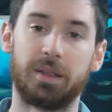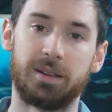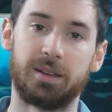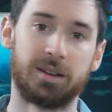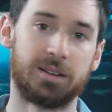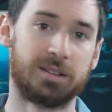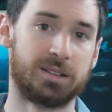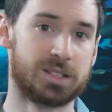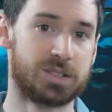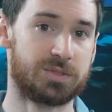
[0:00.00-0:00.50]
the
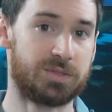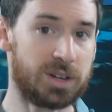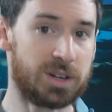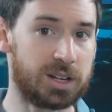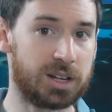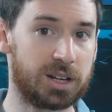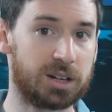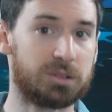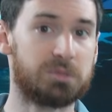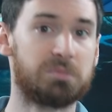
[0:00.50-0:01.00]
end of this
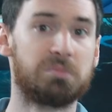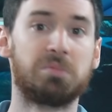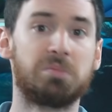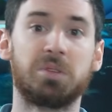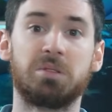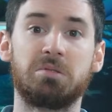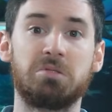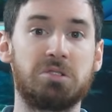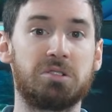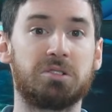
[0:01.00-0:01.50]
video,
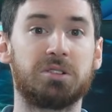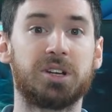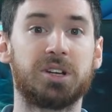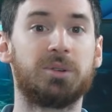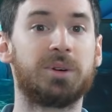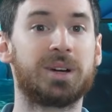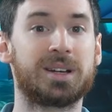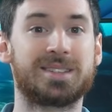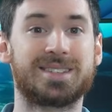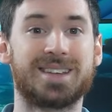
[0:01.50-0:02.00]
you'll know
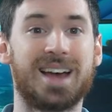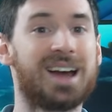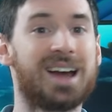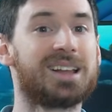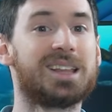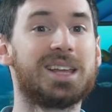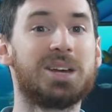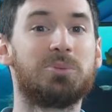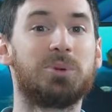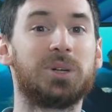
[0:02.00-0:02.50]

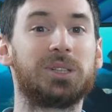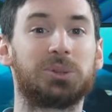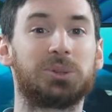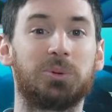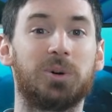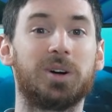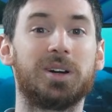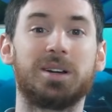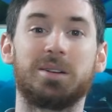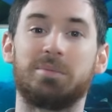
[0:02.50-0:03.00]
exactly which
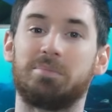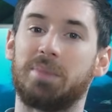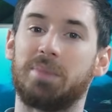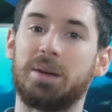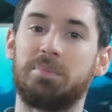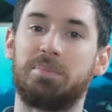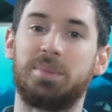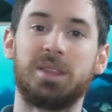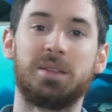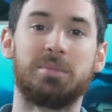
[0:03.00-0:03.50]
one
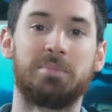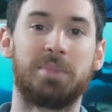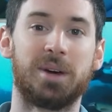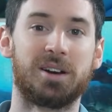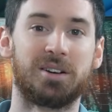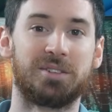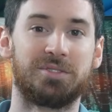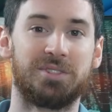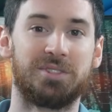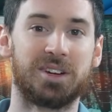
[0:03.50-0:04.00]
might be the
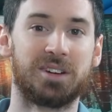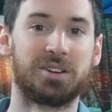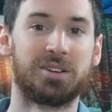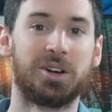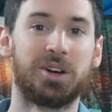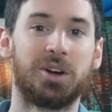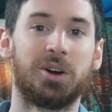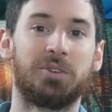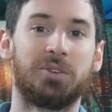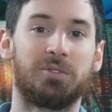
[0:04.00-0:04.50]
better fit
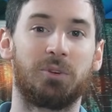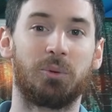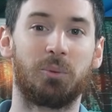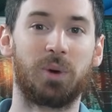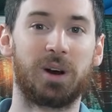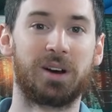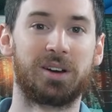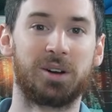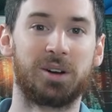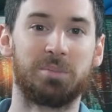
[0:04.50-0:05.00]
for
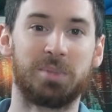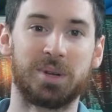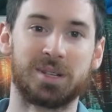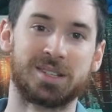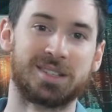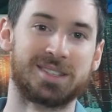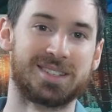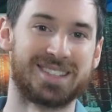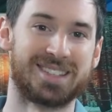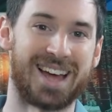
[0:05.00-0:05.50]
where your
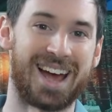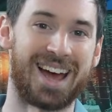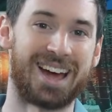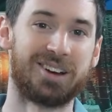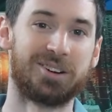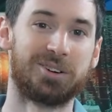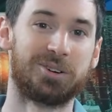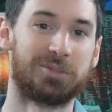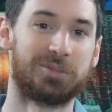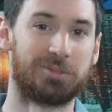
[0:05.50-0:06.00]
business is at
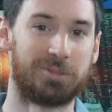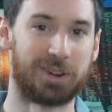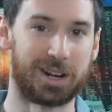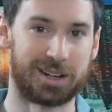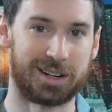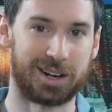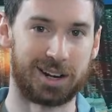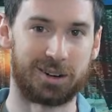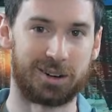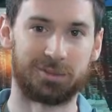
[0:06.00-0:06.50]
right
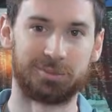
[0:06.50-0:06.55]
now.